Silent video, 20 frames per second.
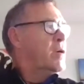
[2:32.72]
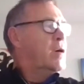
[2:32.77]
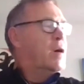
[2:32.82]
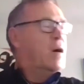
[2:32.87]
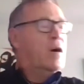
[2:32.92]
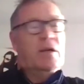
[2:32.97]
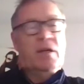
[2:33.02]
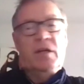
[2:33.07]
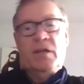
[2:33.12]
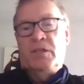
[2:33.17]

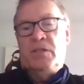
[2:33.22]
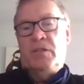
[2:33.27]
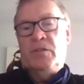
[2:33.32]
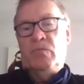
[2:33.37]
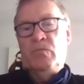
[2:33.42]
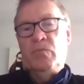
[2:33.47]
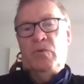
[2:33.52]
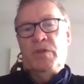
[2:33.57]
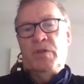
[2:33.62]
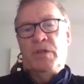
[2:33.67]
I guess
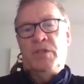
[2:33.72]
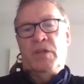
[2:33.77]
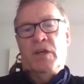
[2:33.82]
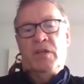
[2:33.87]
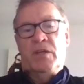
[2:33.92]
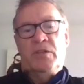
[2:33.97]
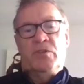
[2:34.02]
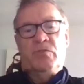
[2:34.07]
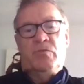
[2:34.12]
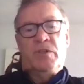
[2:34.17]
what they say
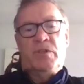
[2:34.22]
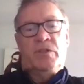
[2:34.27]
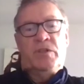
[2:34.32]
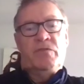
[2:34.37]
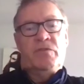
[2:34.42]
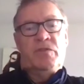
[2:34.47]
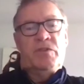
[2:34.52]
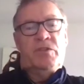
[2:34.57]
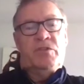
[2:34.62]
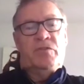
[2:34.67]
is the rest
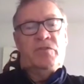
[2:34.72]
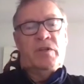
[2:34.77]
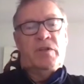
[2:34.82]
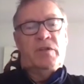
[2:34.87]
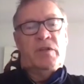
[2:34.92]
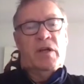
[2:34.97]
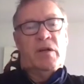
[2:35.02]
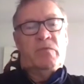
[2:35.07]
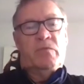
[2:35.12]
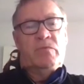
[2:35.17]
of history.
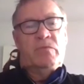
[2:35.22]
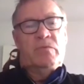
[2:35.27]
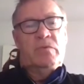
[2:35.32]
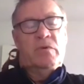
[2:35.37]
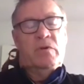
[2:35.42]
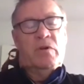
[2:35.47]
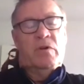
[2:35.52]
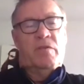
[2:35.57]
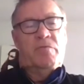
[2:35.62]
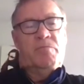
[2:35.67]
Dad,
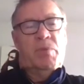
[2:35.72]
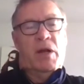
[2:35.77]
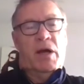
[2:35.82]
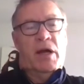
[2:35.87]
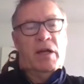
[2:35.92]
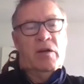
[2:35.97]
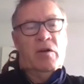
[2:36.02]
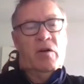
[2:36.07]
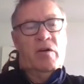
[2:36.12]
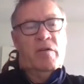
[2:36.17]

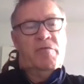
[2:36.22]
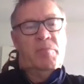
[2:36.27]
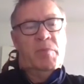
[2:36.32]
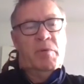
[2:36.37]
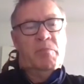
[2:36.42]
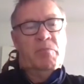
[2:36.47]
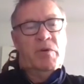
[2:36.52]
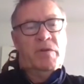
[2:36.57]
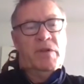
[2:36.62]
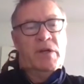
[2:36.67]
playing life
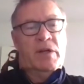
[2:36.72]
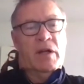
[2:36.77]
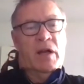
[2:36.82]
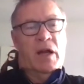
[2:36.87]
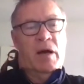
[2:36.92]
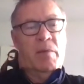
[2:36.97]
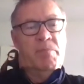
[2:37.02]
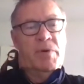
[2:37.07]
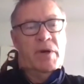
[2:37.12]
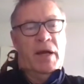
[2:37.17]
member of the
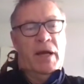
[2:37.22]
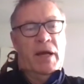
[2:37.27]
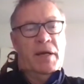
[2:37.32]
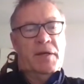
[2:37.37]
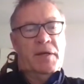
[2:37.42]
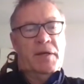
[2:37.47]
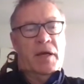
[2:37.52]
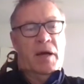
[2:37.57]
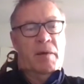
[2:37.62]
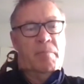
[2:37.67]
club,
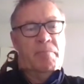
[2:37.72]
and